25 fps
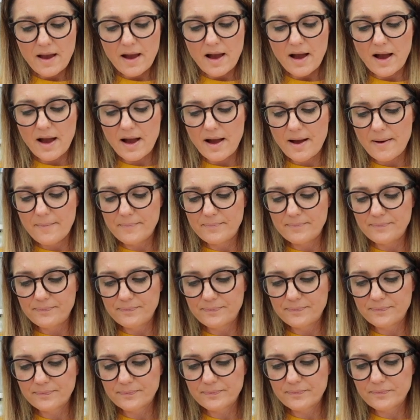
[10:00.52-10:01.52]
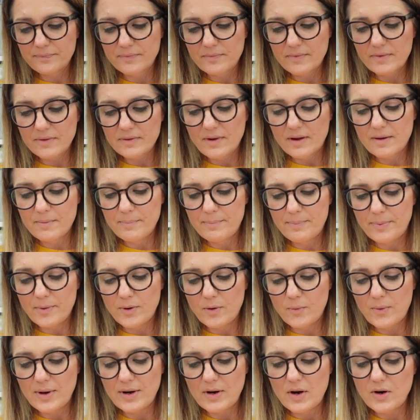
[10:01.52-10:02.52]
Um,
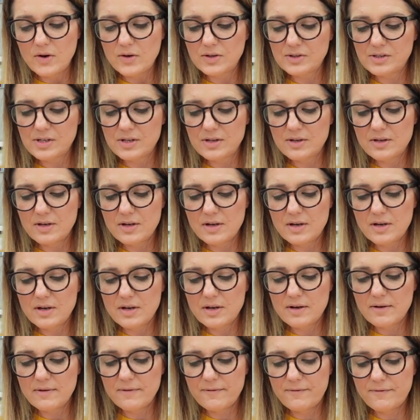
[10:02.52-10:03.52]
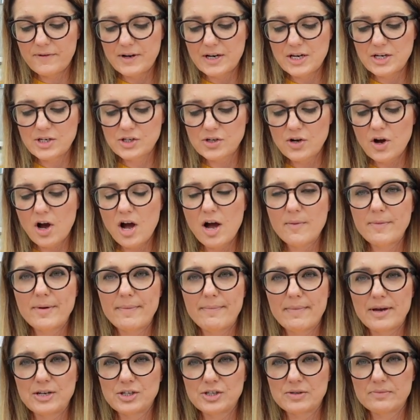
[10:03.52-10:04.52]
but when I looked at the finished
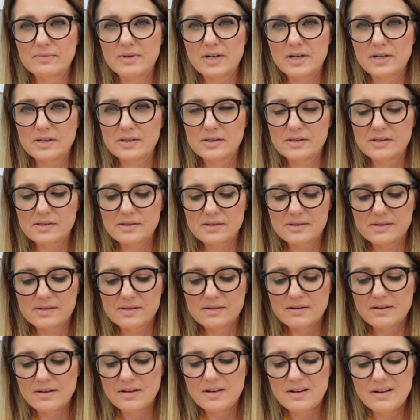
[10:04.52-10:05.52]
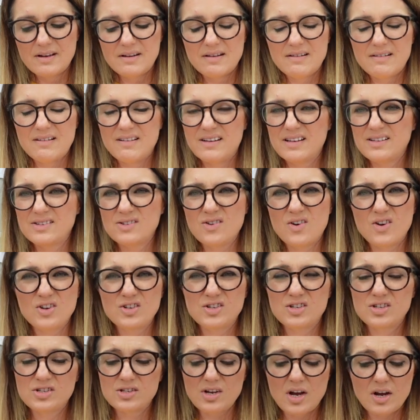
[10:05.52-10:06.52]
garment measurements, it's got
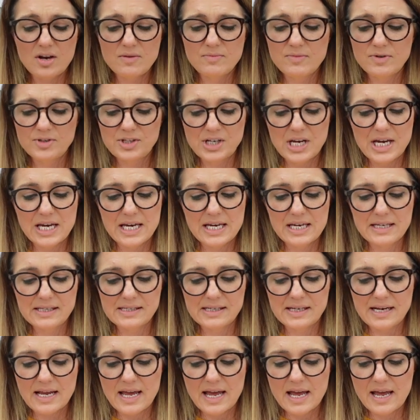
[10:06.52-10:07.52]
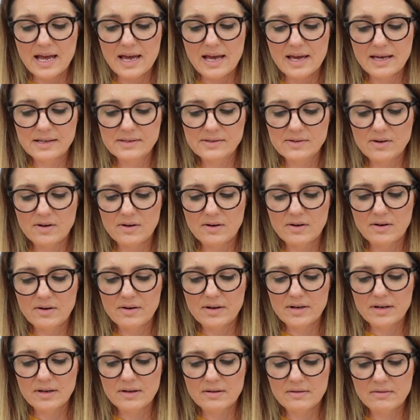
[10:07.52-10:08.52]
so much ease in it. It's got
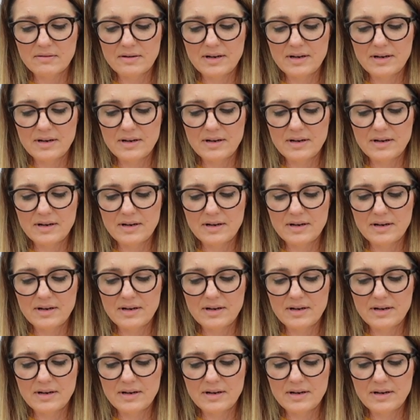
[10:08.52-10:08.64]
like